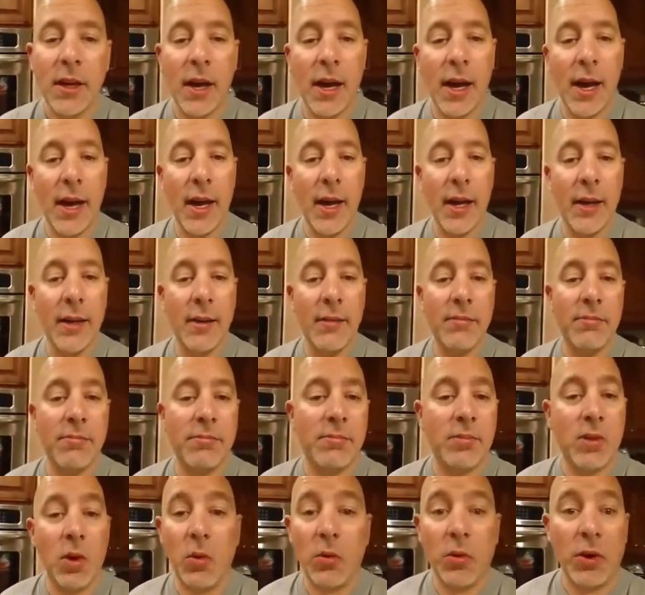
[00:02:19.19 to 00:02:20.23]
I
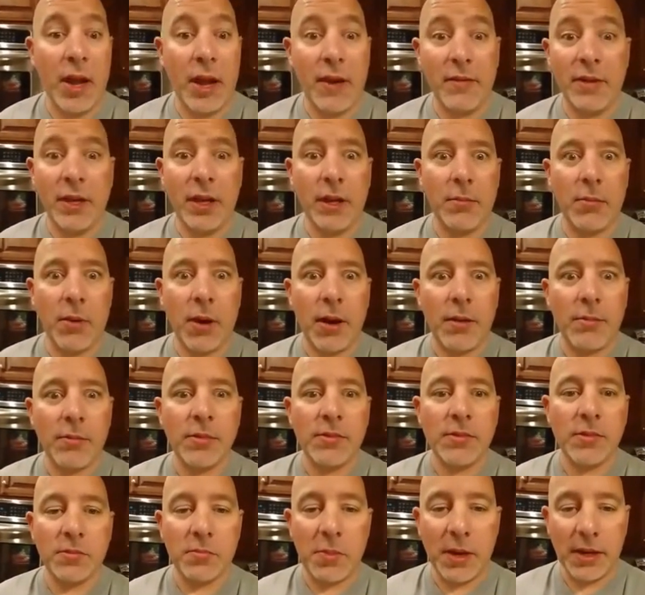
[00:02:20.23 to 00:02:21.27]
don't have any
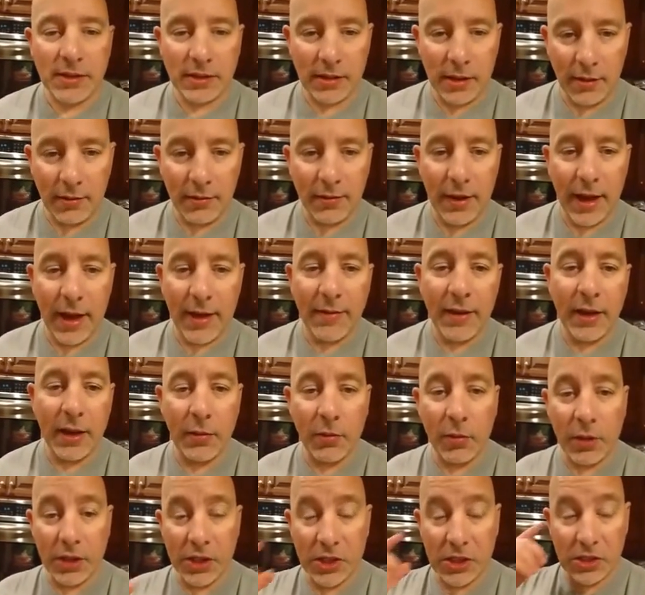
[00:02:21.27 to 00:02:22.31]
problems myself having
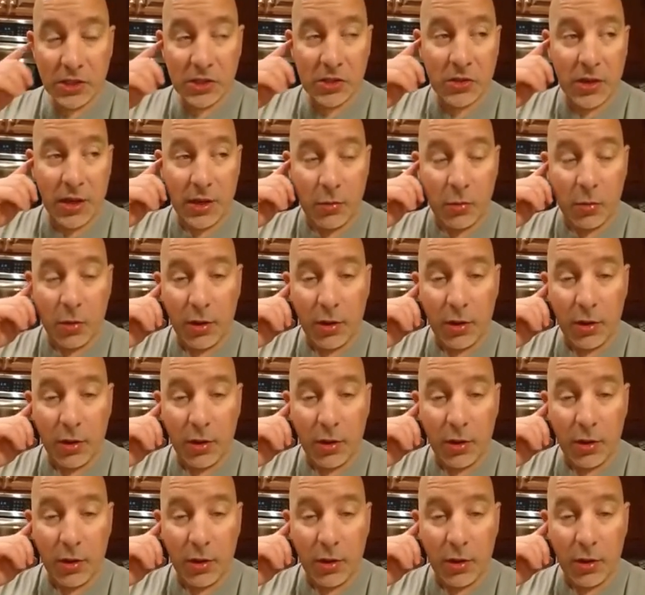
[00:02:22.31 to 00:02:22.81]
it with just straight